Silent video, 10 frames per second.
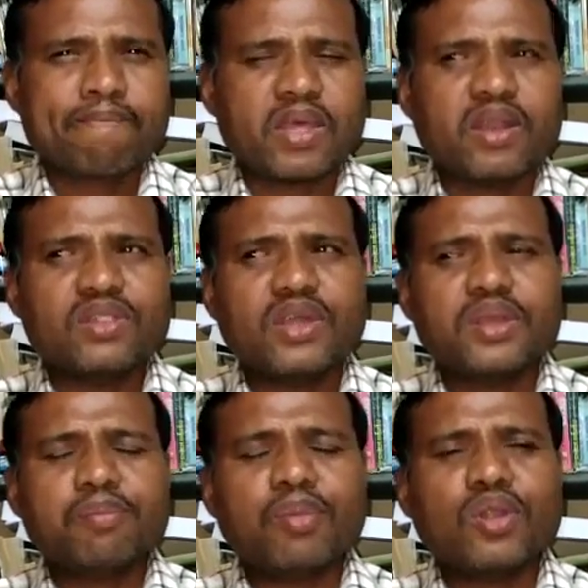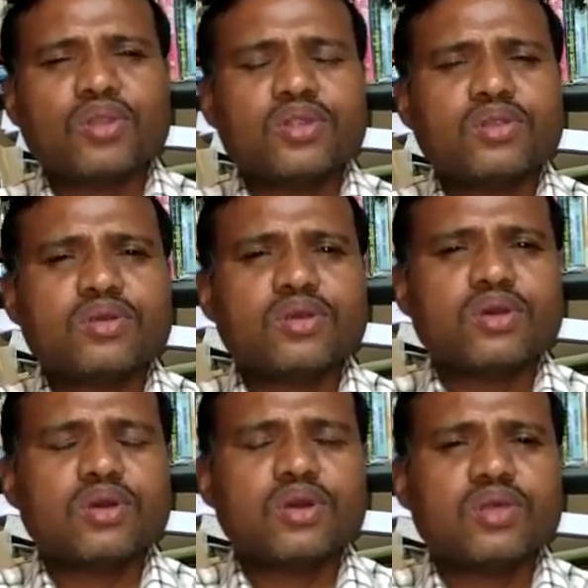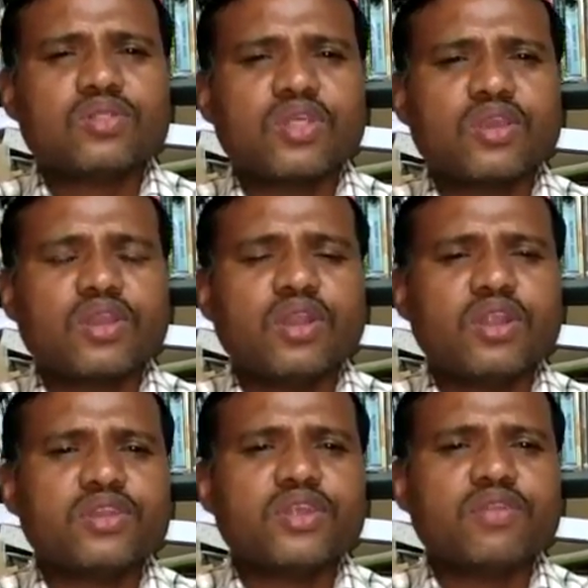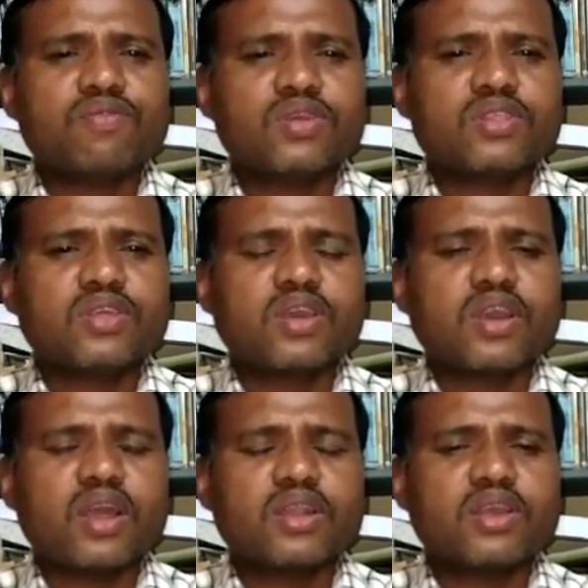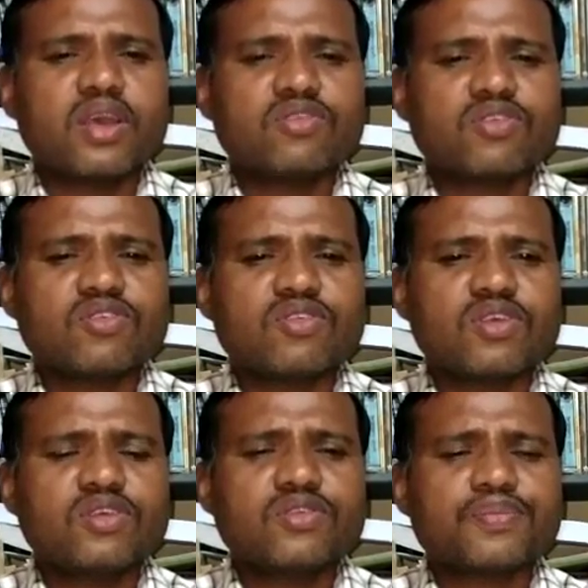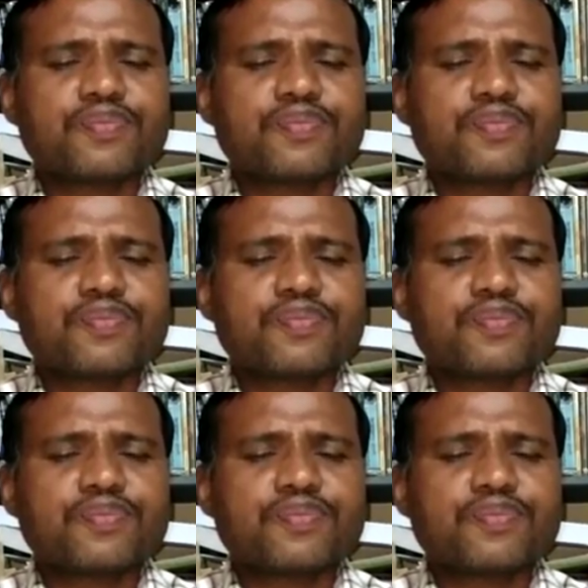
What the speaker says: Another important thing related with giardiasis is,